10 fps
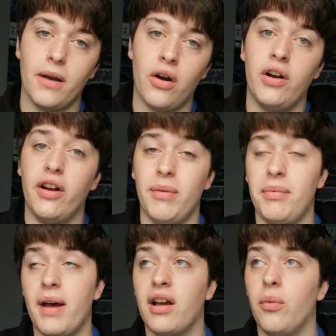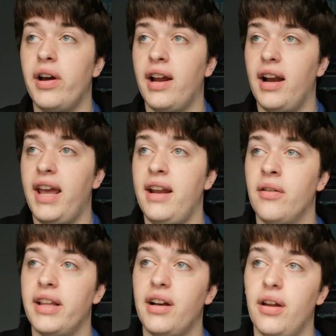earlier, maybe back at White Hart
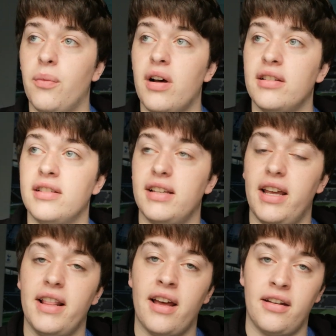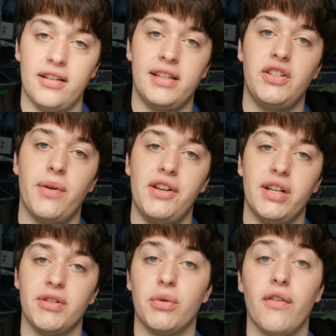Lane, that it, was in that
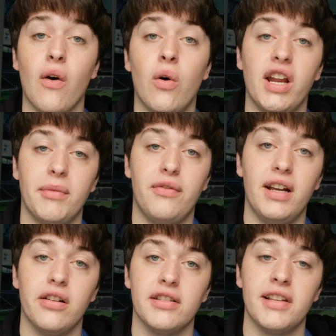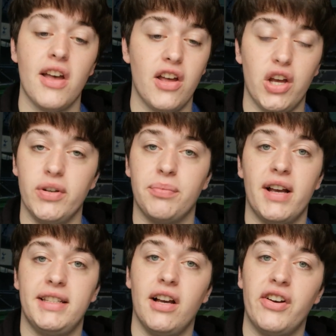situation. It was one of our holding midfielders who was
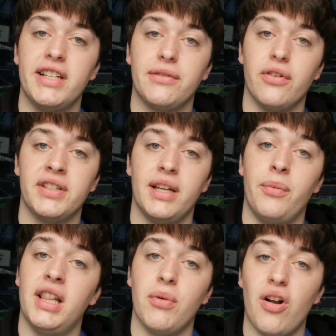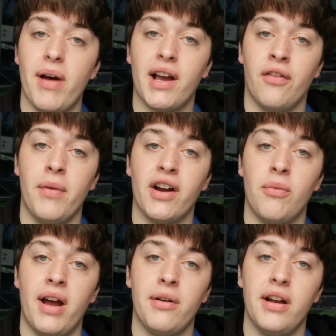pressing highest for us and winning the ball back off
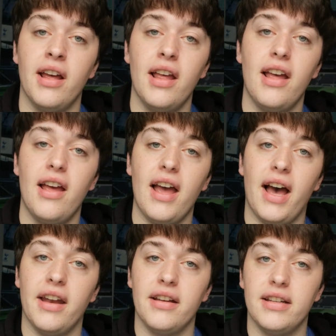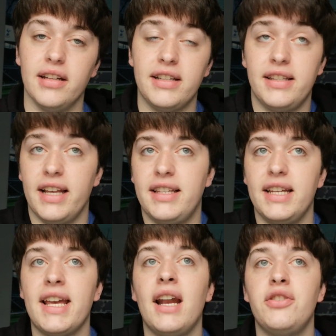Marko Marin. And it's it's
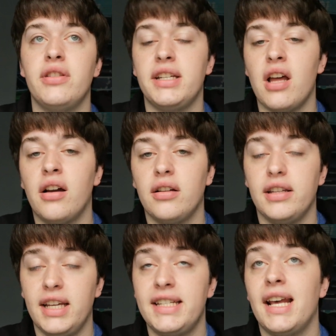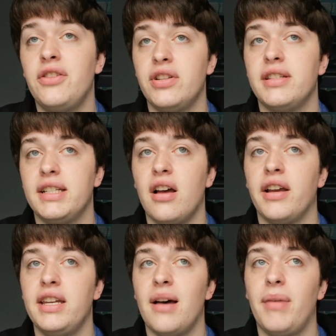the intelligent the tong, the intelligence that
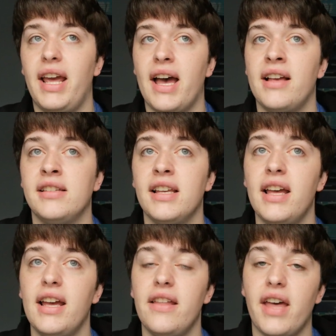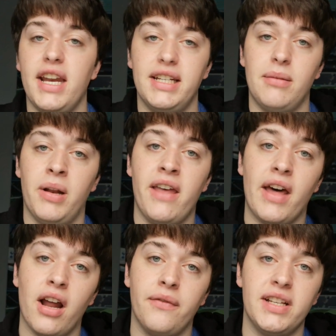Tanguy Ndombele has that he didn't play
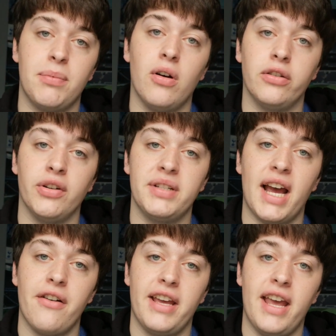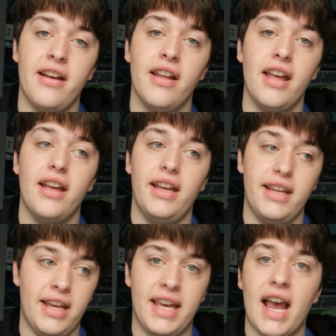that obvious ball through to Harry Kane.
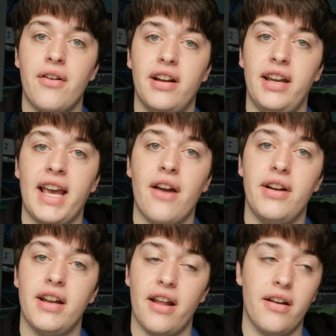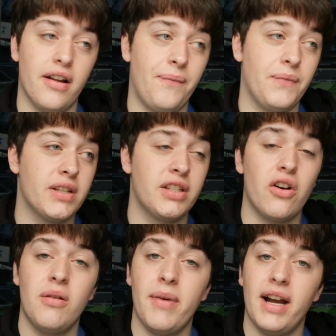He he carried it, he carried it, and
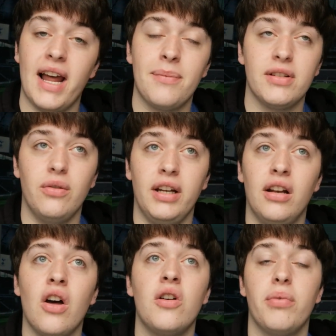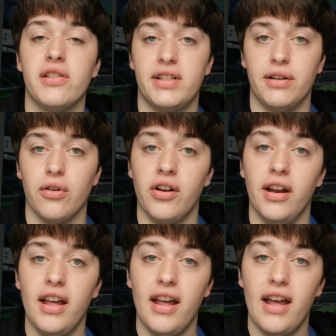Son made an absolutely long bursting run